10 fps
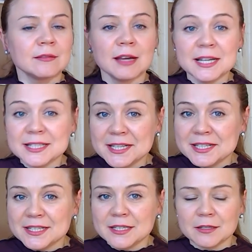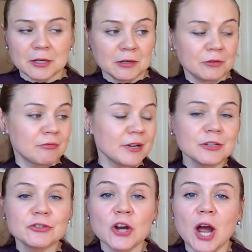nice idea,
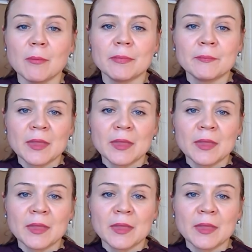great job.